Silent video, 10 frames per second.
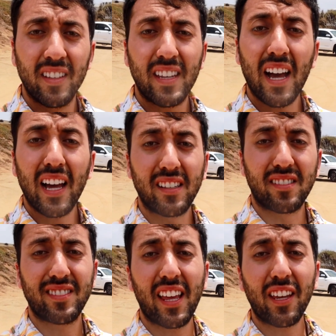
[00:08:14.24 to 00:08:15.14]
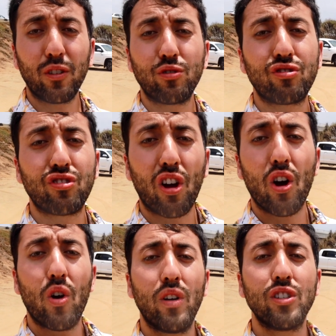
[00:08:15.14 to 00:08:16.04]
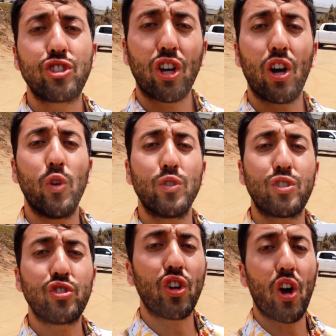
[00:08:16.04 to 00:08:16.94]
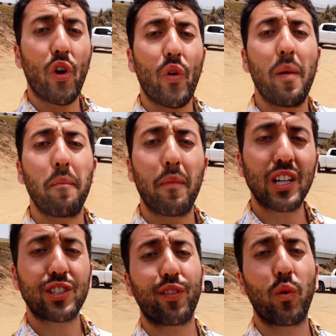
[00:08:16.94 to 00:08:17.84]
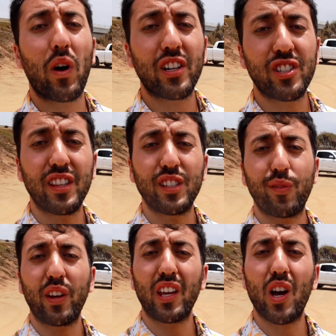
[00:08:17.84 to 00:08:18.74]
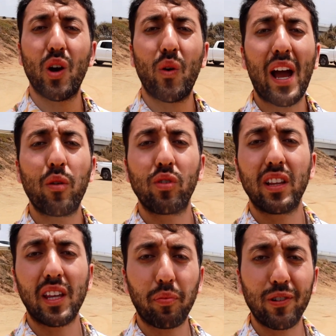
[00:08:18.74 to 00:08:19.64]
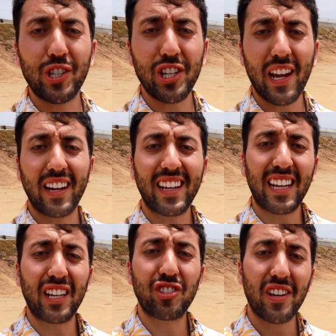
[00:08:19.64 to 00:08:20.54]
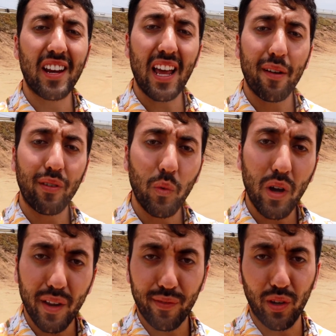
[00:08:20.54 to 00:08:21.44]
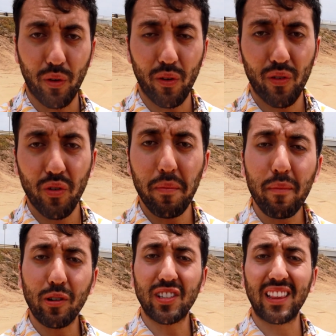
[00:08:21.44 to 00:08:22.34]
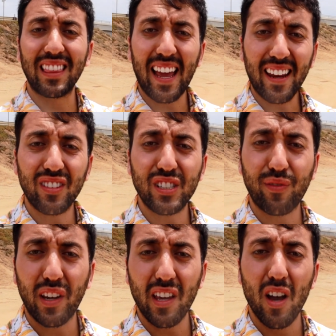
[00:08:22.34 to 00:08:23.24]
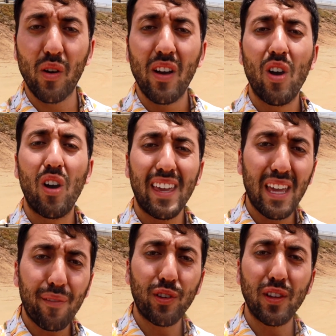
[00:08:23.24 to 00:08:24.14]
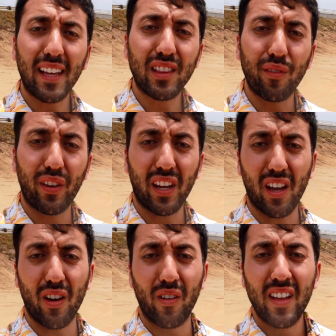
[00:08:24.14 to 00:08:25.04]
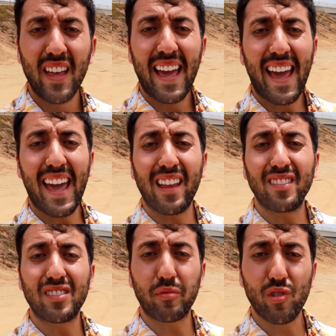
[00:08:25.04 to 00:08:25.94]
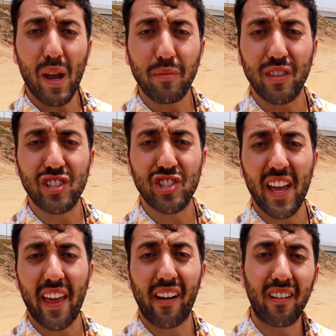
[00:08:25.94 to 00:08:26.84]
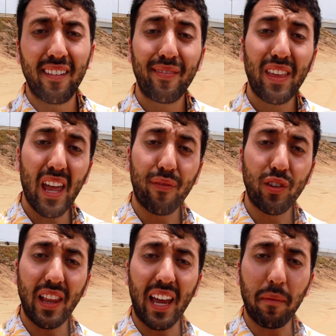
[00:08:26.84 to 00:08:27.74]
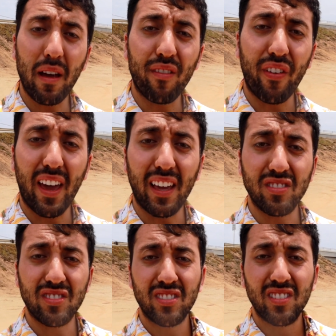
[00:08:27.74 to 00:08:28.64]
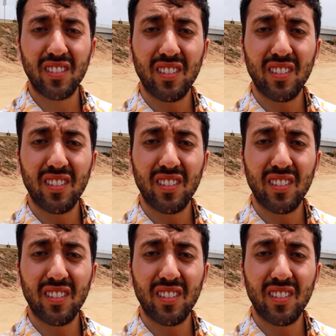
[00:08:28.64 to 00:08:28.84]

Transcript: Guys, thank you so much for watching this video. I really appreciate each and every one of you. Remember to like this video if you like the video, and subscribe to this channel if you like my face.